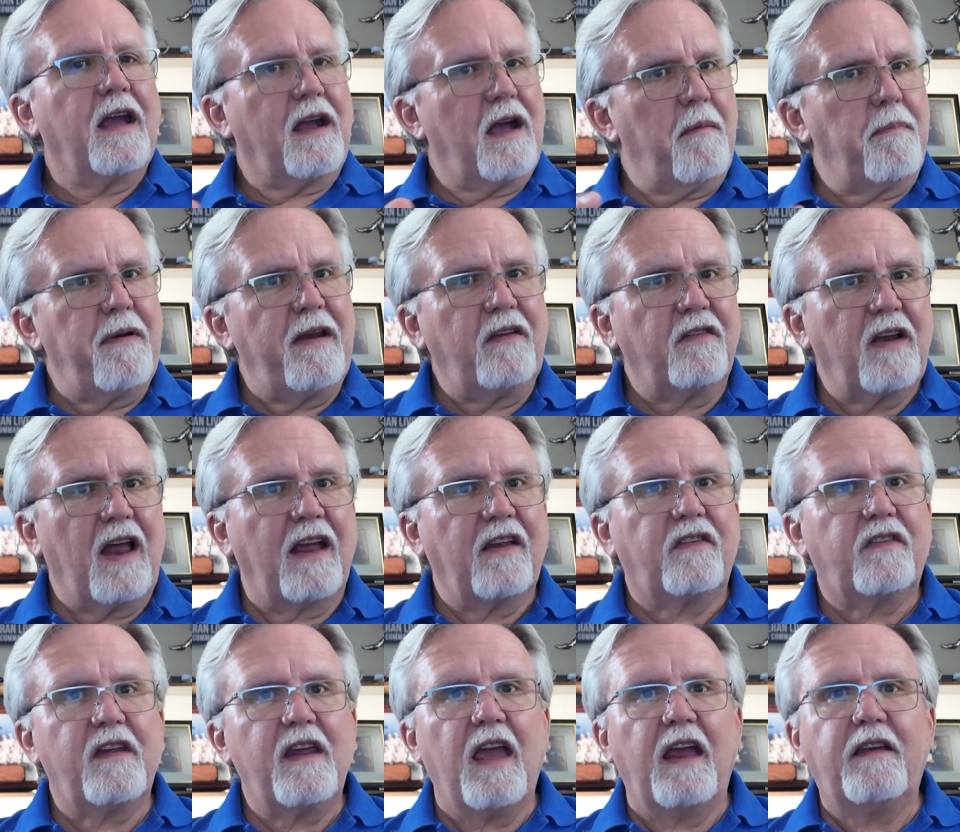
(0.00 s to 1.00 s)
Companies
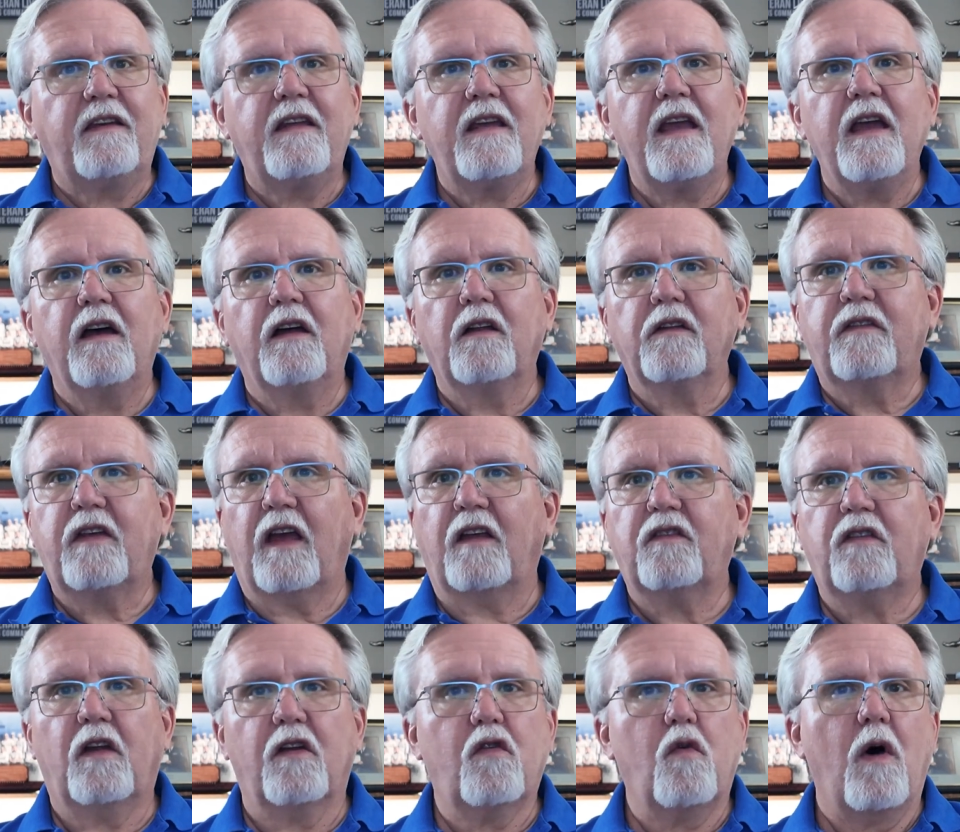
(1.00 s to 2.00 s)
like CATL,
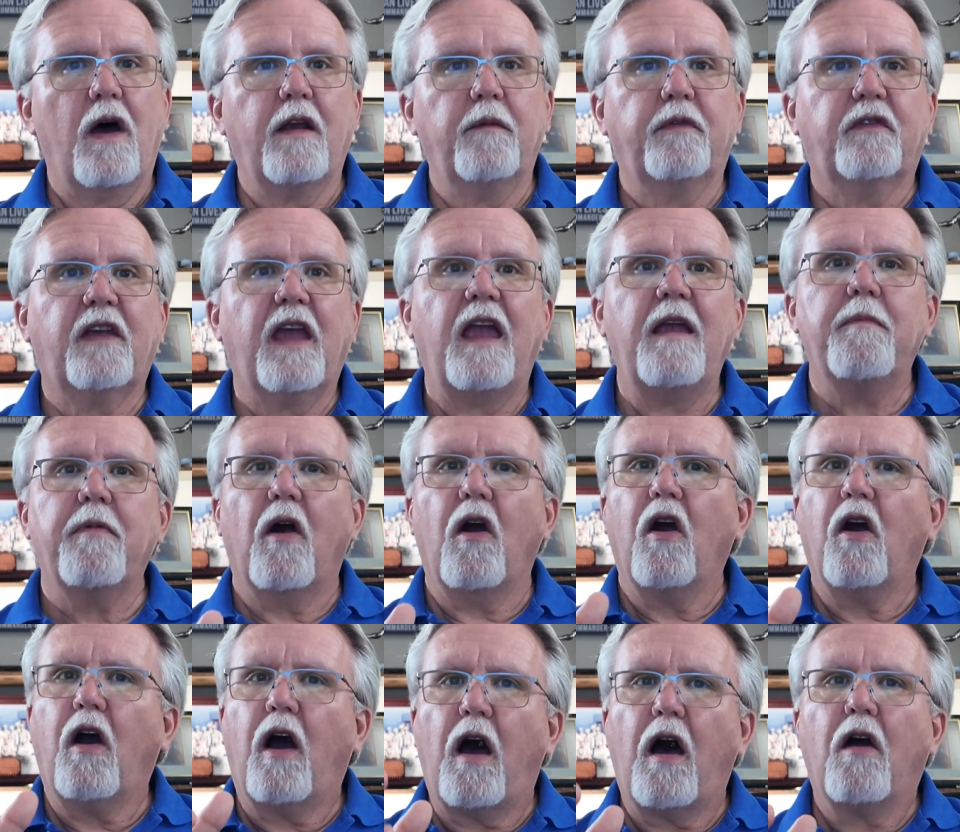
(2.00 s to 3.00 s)
Tesla, QuantumScape
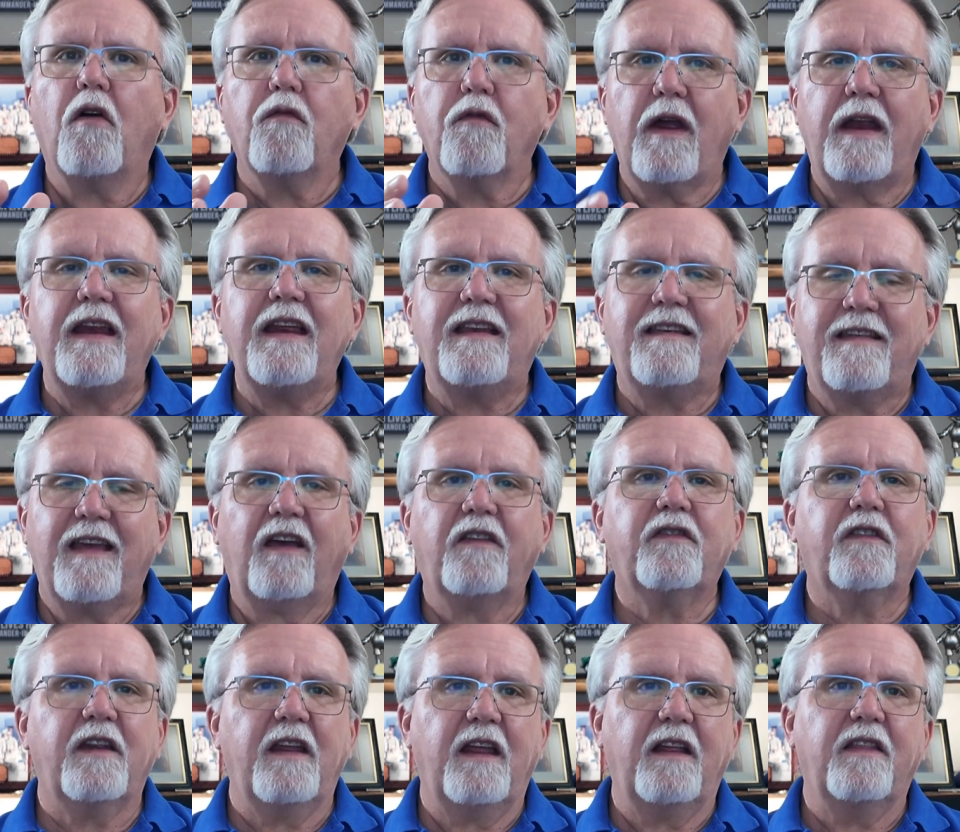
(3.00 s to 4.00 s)
are already
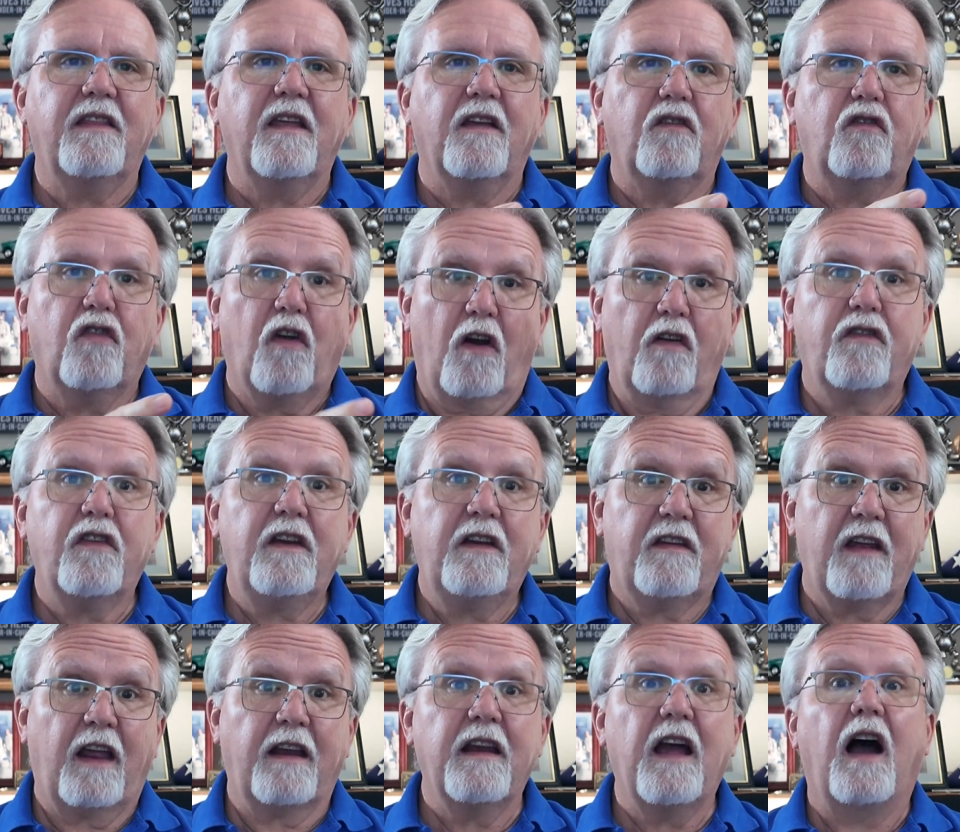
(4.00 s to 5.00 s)
testing the
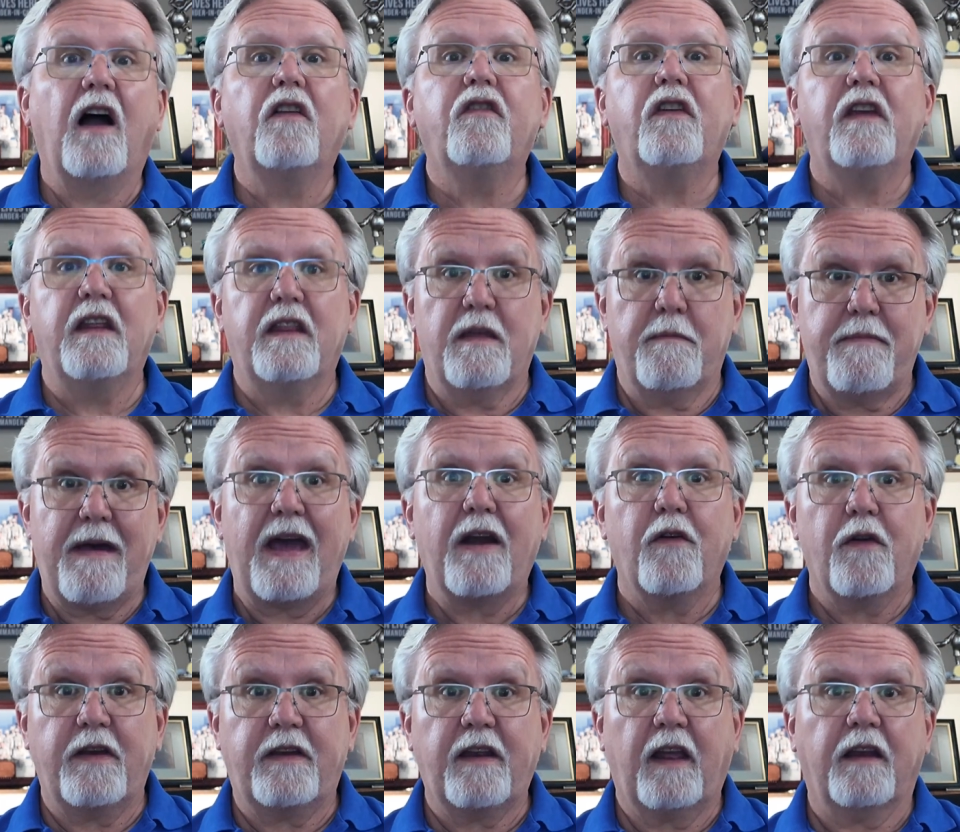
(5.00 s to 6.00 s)
charging technology and the
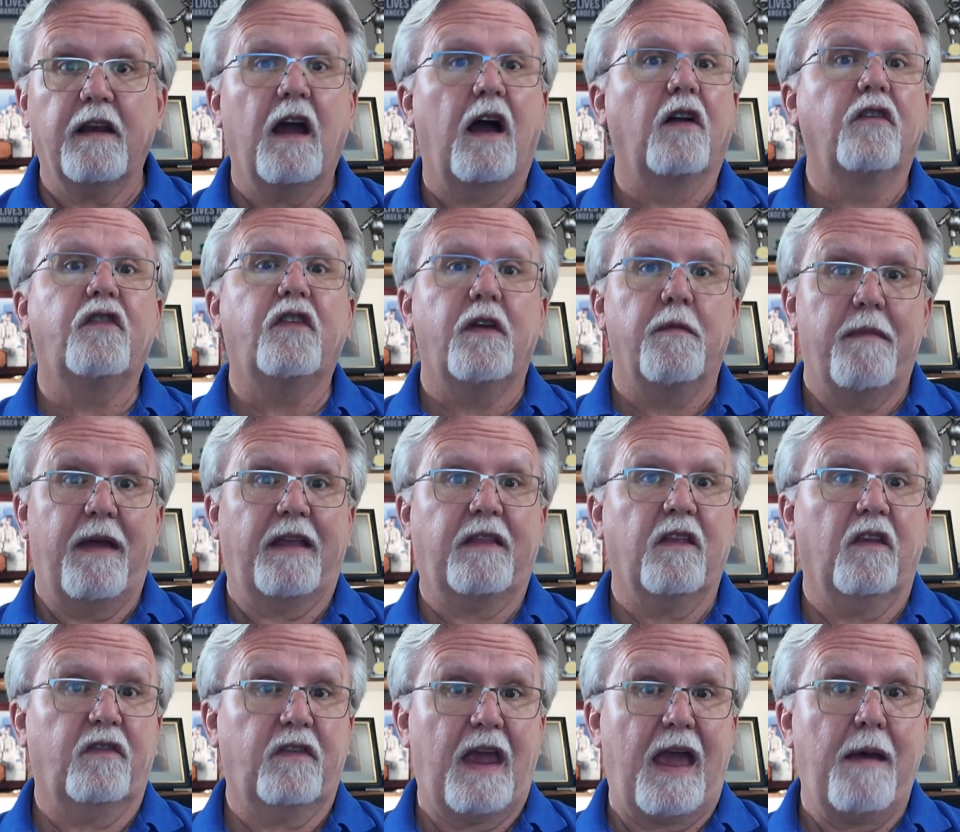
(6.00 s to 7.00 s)
battery technology to
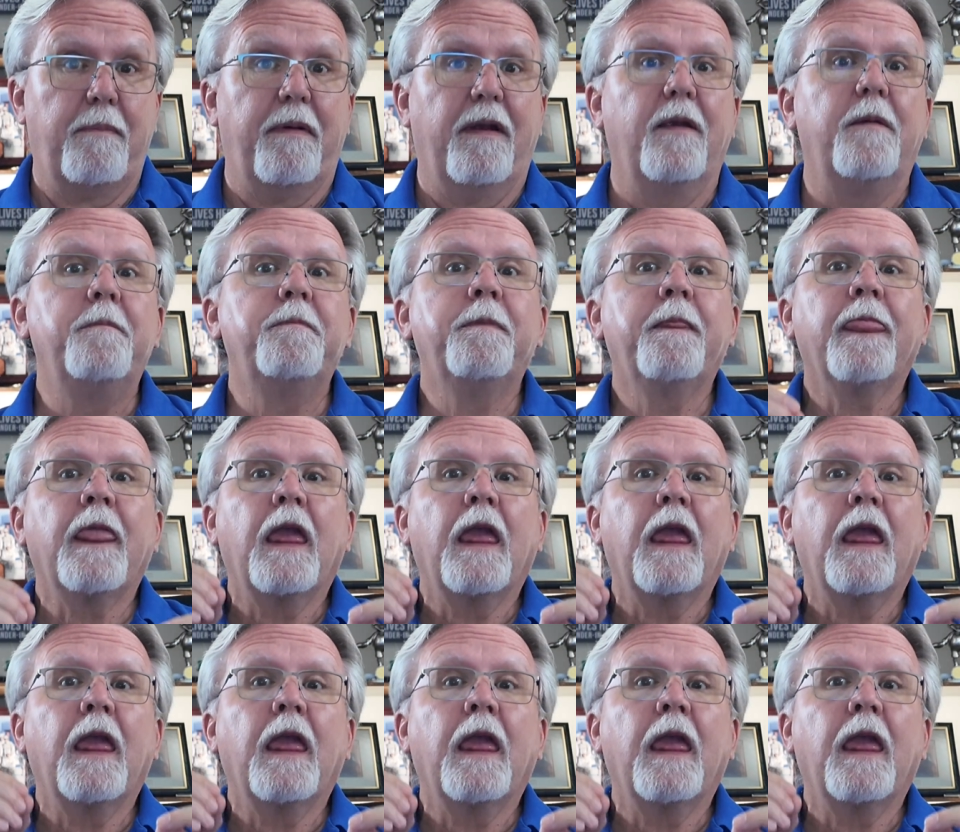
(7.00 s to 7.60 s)
make this happen.